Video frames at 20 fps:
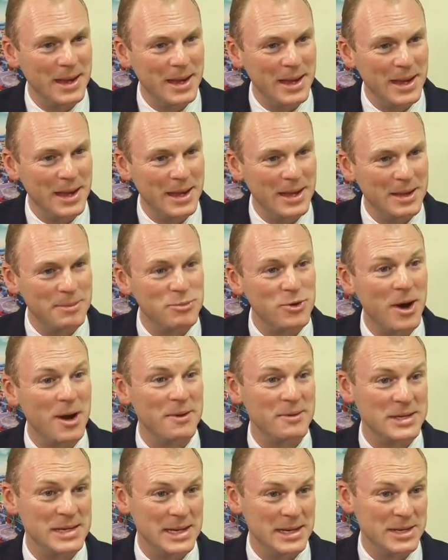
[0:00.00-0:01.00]
the
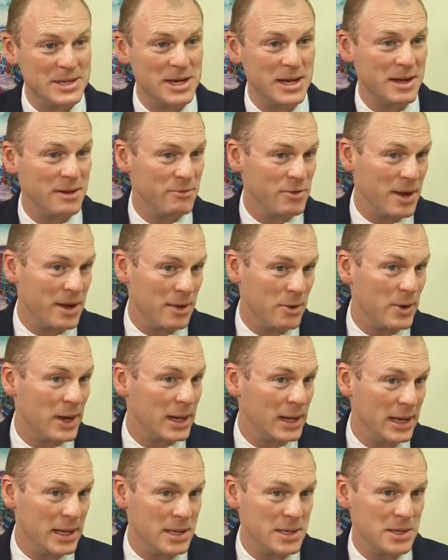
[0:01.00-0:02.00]
priority turned very
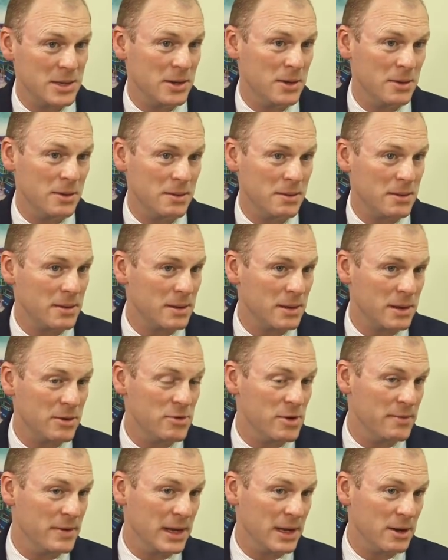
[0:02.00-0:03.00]
quickly to
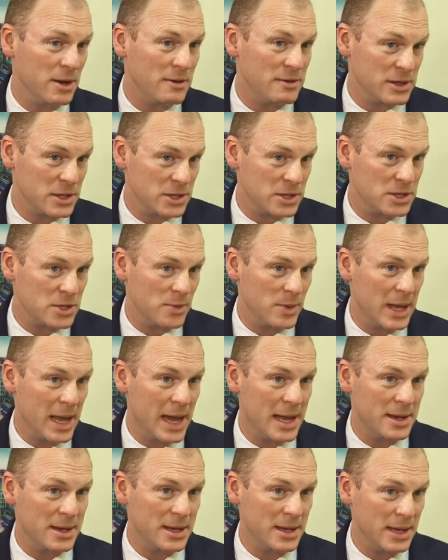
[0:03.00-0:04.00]
the horrific hurricanes that we
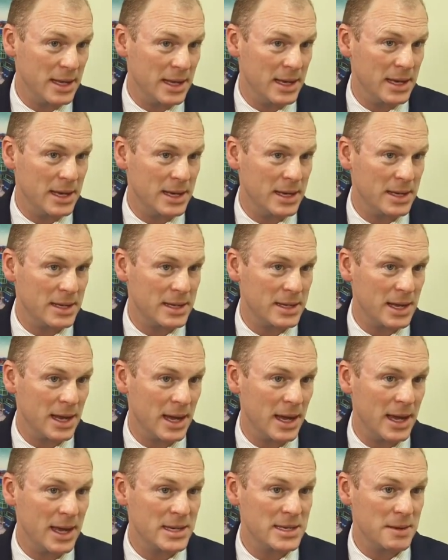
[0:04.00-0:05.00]
had in
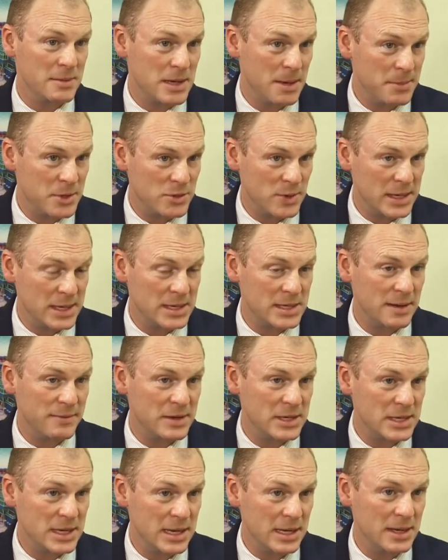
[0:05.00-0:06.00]
September
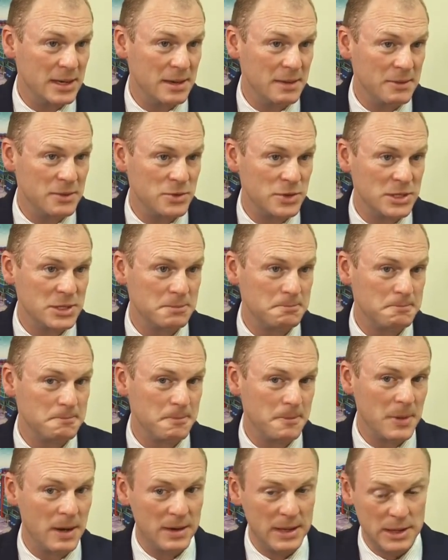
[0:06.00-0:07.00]
2017, which was,
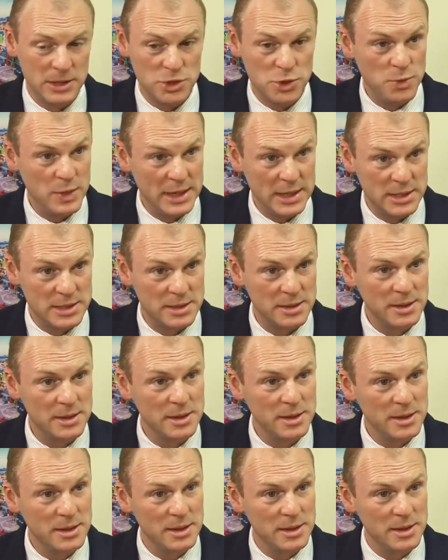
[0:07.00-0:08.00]
I think, 2
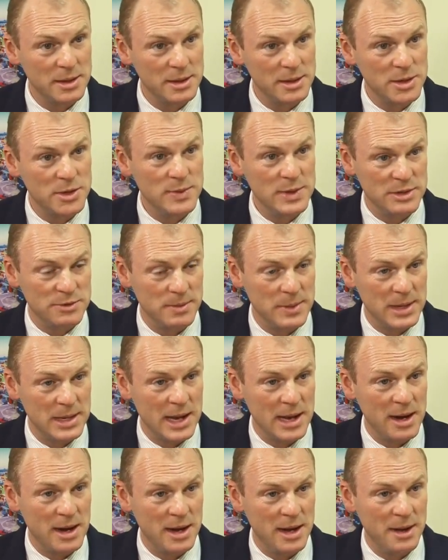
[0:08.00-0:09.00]
weeks from the
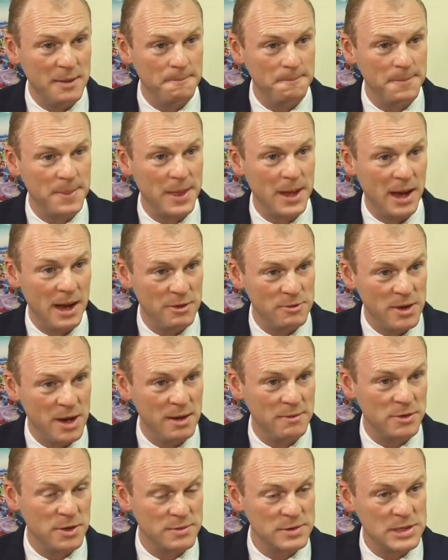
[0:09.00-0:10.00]
day I
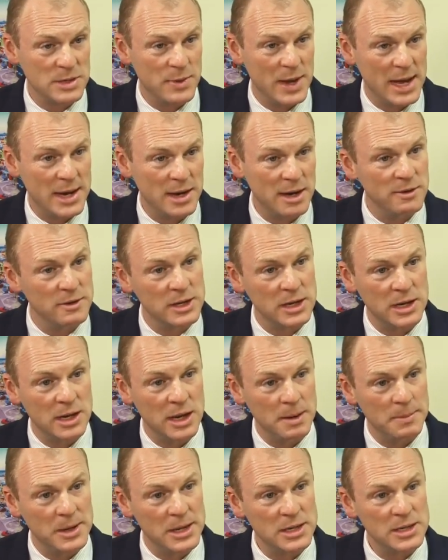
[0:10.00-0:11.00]
arrived. Obviously, we had
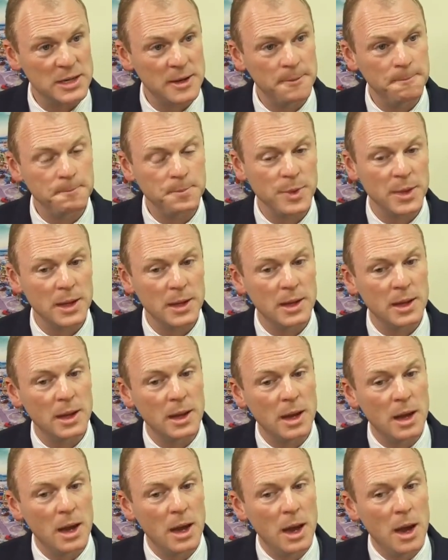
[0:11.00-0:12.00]
Hurricane Irma. So
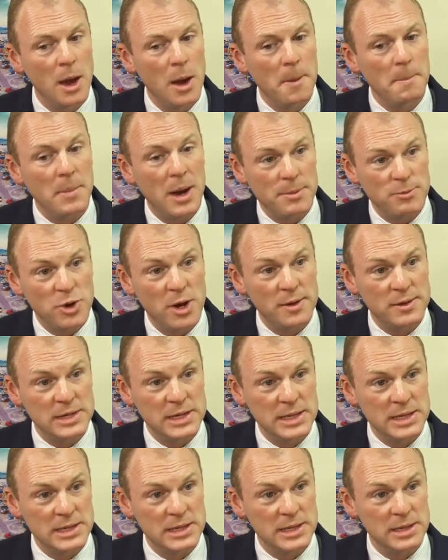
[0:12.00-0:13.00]
my
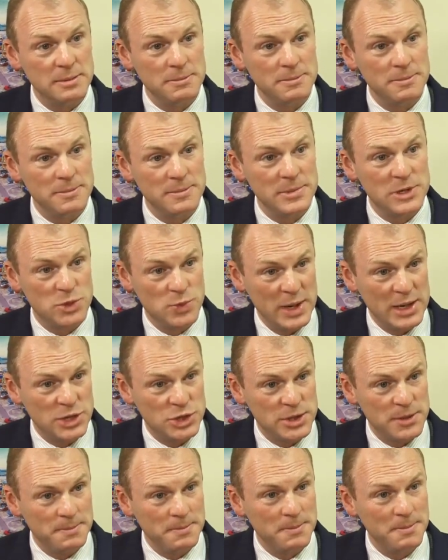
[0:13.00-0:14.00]
priorities
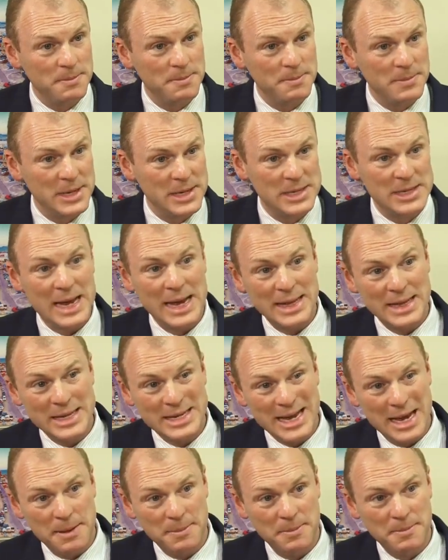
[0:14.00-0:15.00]
switched, but stayed
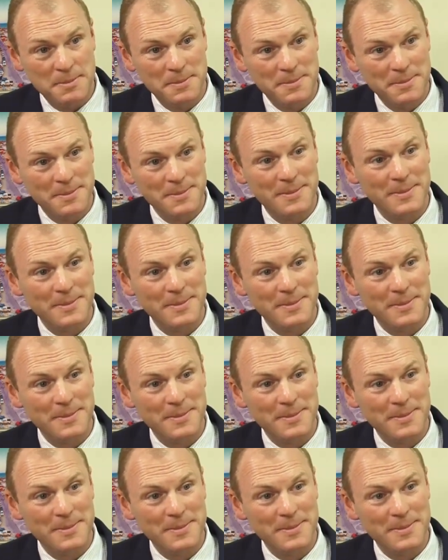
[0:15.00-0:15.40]
the same